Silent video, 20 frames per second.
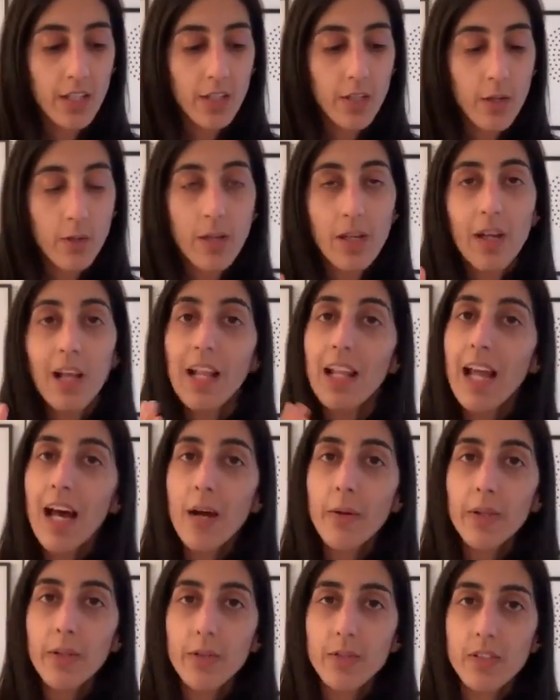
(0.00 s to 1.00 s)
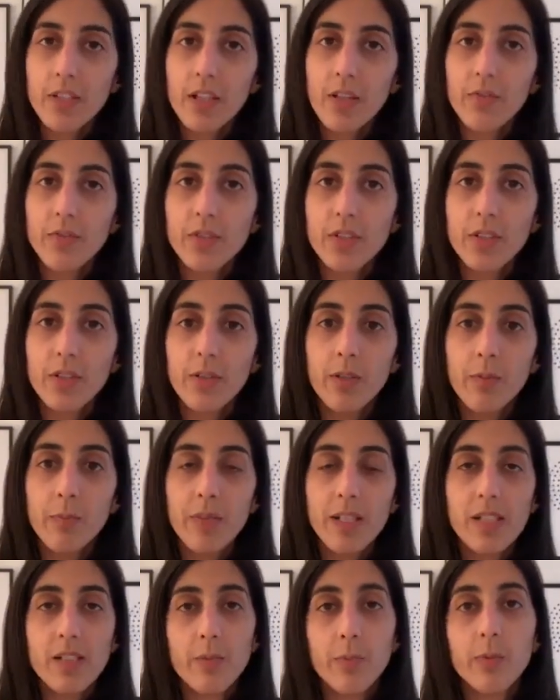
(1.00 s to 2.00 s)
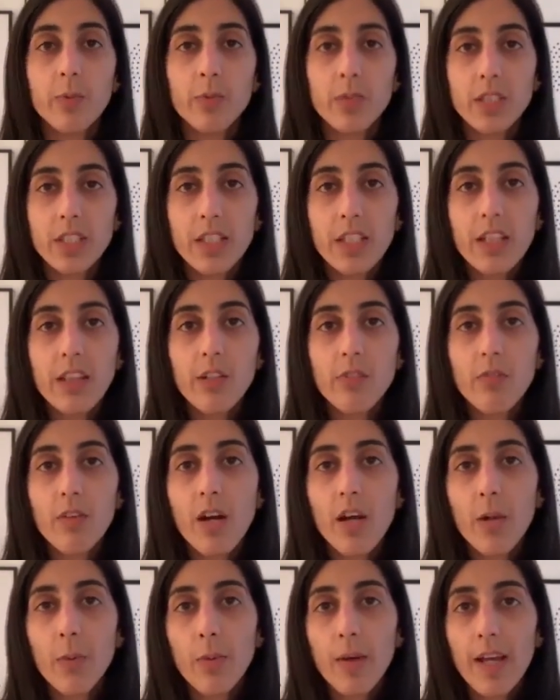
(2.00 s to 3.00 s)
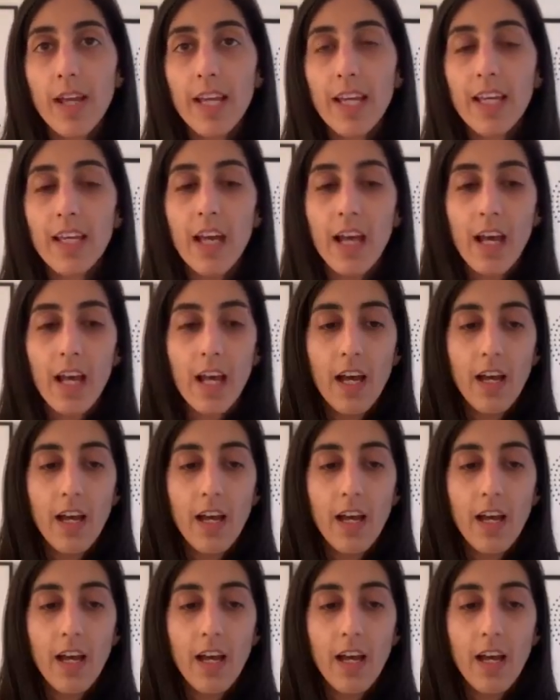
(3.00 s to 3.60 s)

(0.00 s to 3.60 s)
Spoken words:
allowing yourself to be supported in the right way,